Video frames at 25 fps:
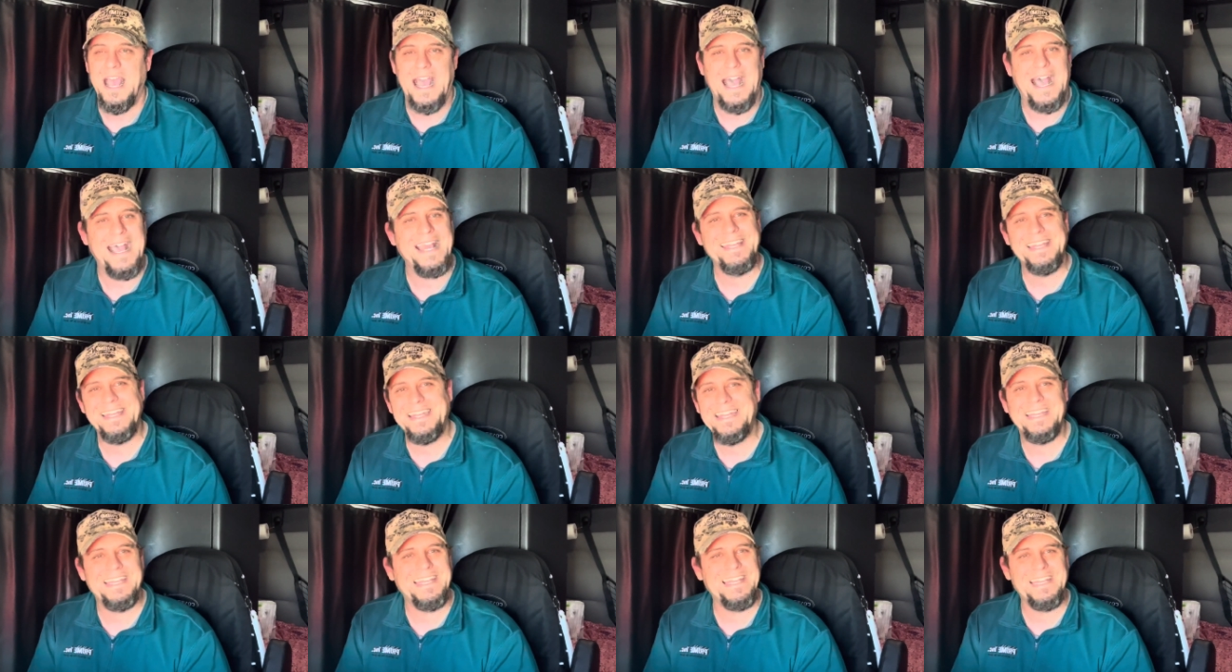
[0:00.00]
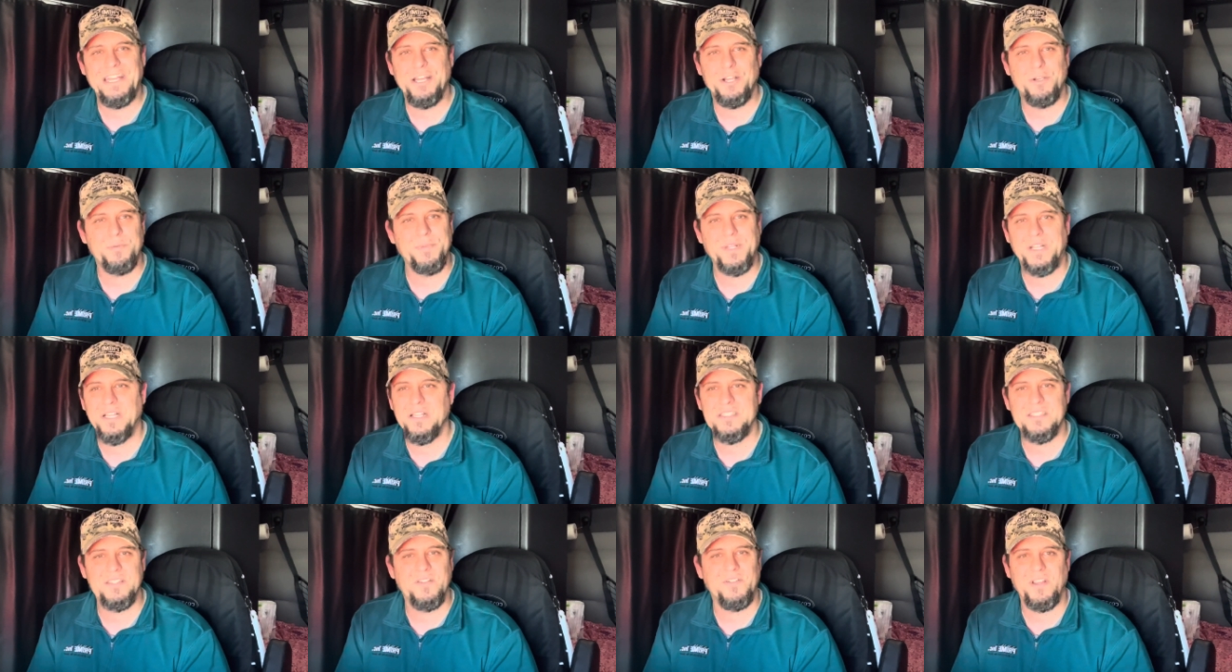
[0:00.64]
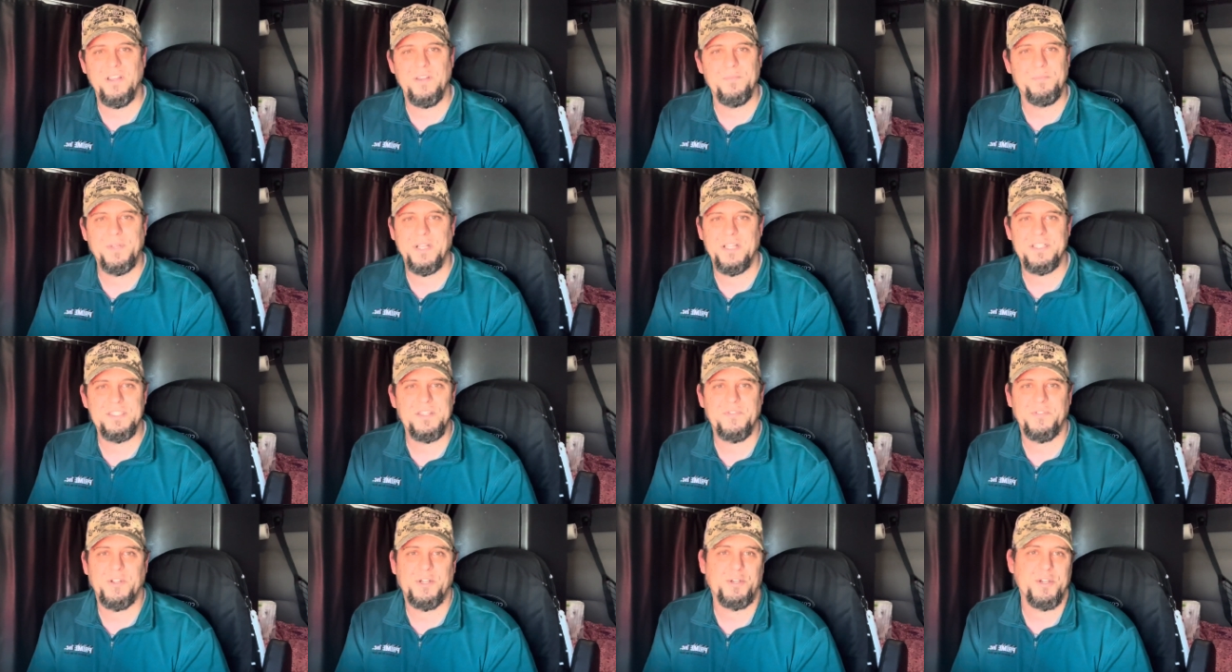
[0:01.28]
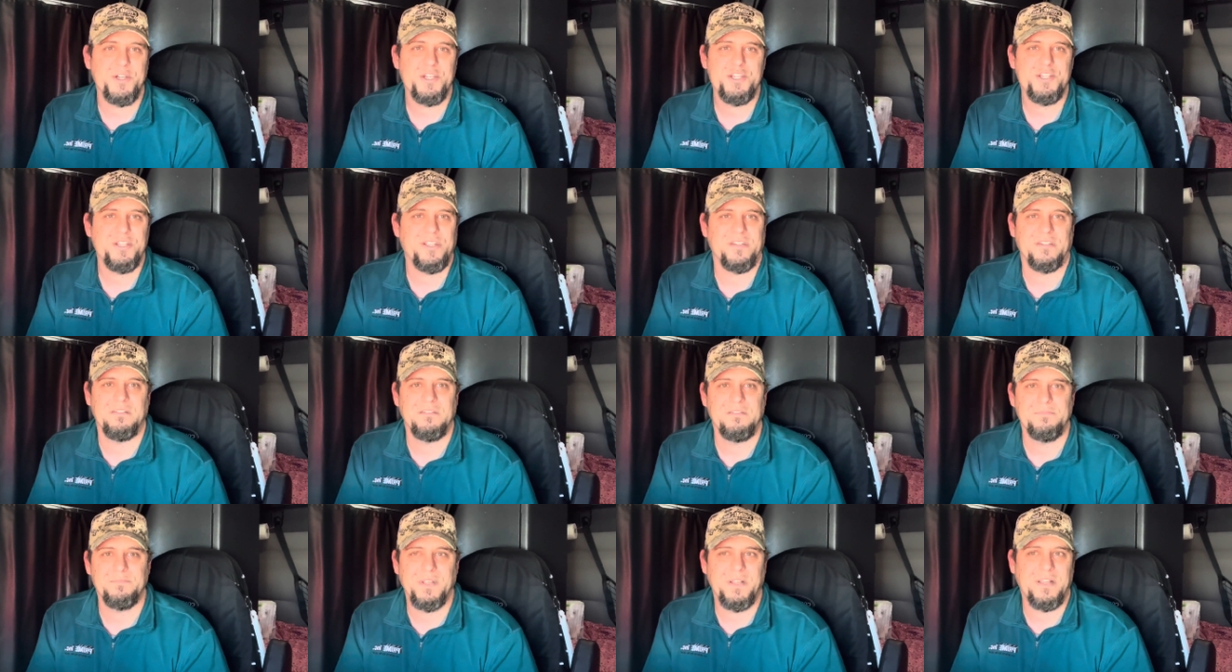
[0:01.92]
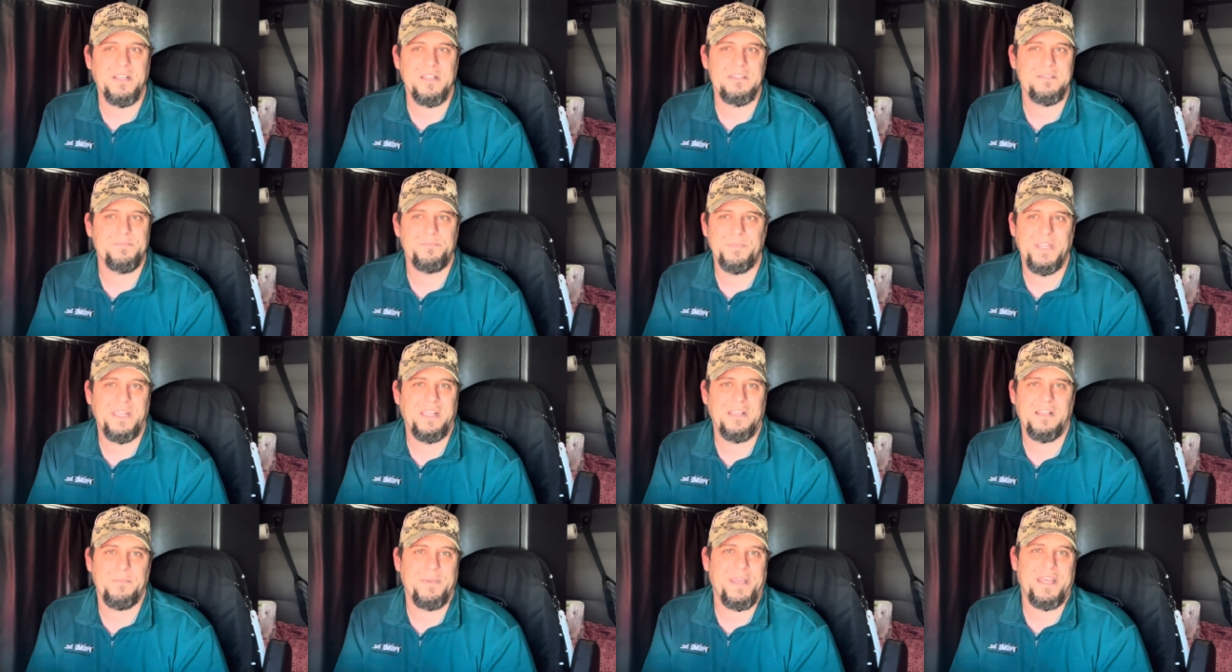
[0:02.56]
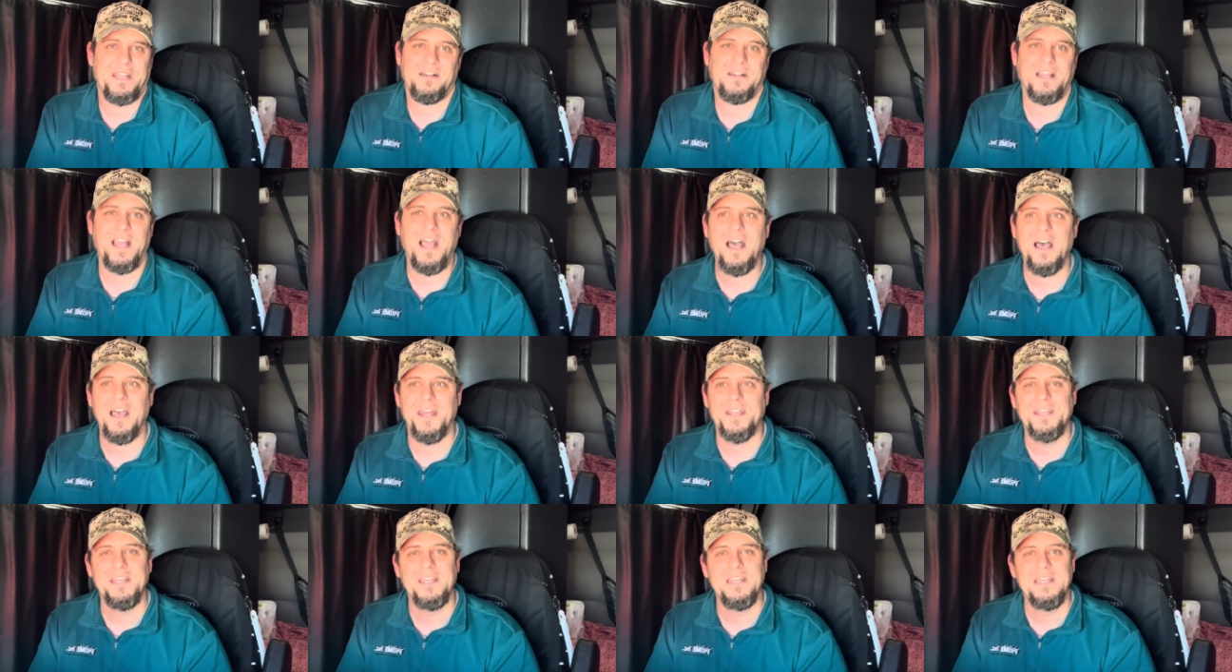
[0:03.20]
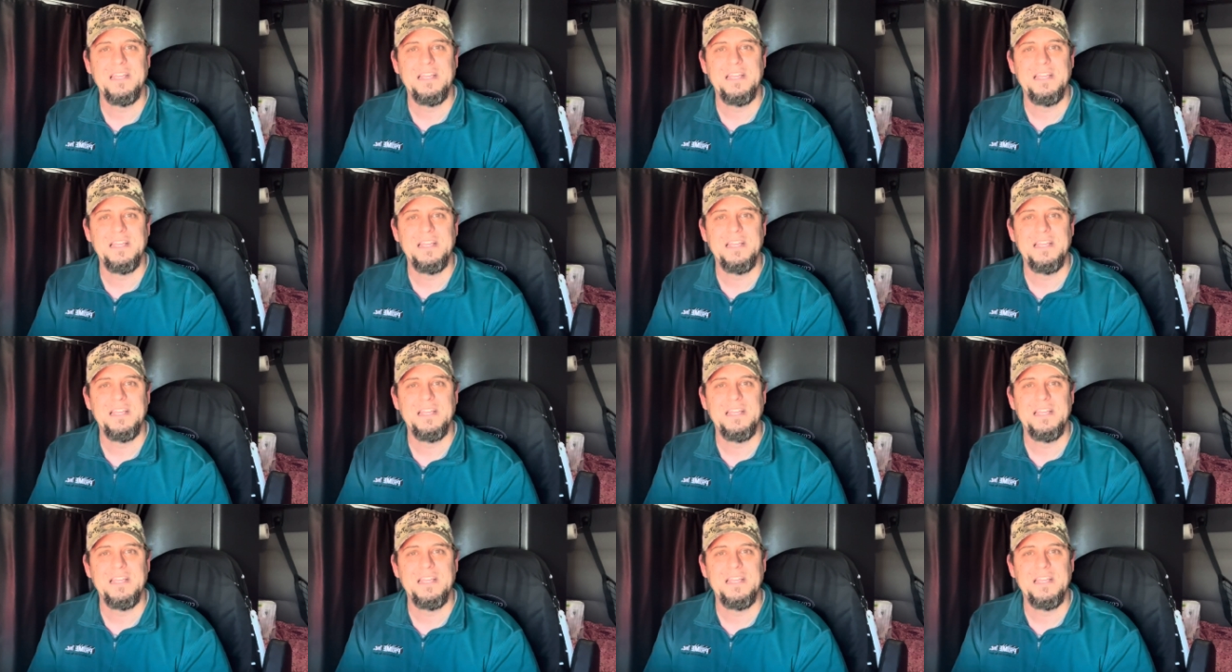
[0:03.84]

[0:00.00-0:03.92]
I didn't get here because of, uh, because of a Christian, because being a man of God.